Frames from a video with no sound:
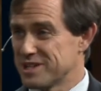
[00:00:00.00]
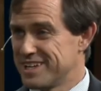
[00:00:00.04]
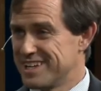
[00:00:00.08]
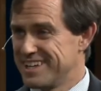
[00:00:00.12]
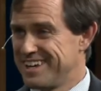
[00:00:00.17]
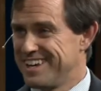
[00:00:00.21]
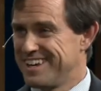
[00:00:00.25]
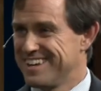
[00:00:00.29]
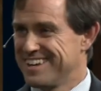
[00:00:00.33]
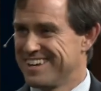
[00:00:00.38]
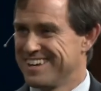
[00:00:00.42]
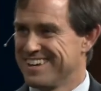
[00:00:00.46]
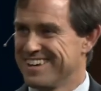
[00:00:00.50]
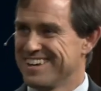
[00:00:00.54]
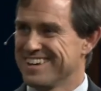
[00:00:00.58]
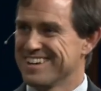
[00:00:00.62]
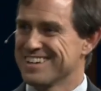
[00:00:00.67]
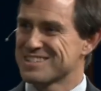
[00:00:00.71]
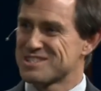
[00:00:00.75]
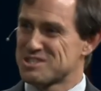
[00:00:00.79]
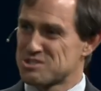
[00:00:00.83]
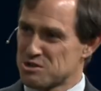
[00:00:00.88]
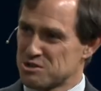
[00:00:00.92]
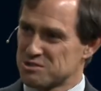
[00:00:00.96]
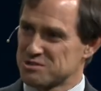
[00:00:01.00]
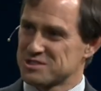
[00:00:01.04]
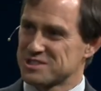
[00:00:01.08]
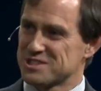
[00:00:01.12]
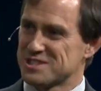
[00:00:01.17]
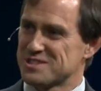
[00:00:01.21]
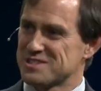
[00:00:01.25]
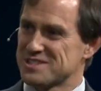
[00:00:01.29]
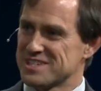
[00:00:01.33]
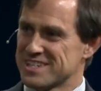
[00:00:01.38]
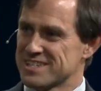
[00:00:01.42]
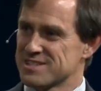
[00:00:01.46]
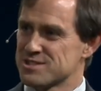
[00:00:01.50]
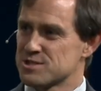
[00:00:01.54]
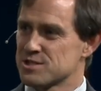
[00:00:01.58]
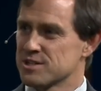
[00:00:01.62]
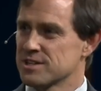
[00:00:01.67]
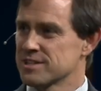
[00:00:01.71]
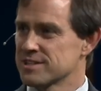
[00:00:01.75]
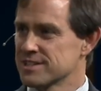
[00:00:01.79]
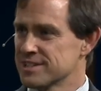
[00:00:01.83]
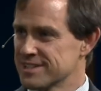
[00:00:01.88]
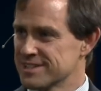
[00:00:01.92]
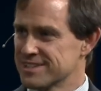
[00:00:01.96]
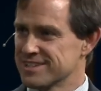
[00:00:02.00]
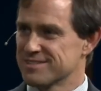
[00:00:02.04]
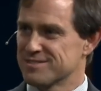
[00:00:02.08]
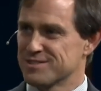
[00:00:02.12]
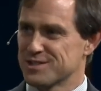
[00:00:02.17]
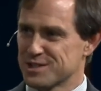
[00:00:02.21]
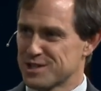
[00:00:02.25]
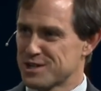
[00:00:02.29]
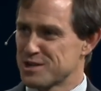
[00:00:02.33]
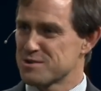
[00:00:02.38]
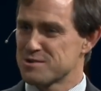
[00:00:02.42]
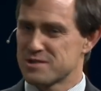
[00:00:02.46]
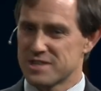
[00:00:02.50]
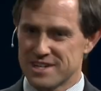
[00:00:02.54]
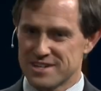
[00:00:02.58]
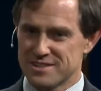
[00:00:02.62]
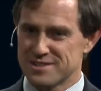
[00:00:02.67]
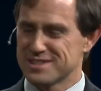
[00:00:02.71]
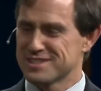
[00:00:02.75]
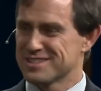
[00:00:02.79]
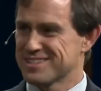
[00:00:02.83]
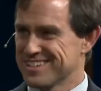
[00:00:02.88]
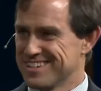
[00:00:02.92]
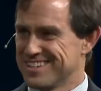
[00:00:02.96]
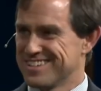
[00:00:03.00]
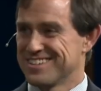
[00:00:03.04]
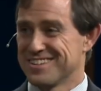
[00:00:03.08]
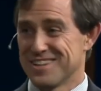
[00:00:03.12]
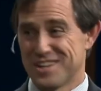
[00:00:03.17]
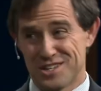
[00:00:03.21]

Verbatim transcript: It's Songdo, Incheon, and if you go there, it's a